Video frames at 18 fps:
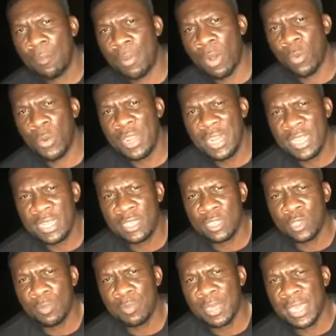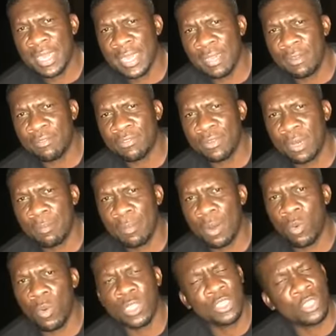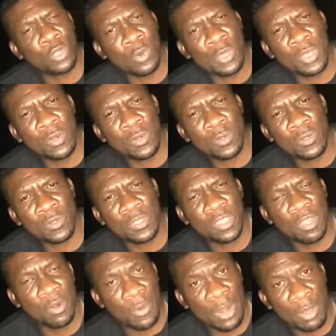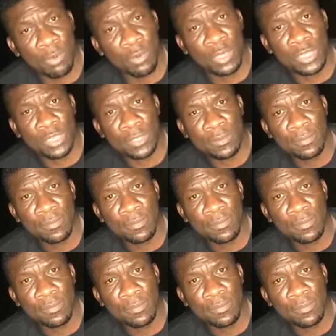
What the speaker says: But we need to be careful about what's going on the ground.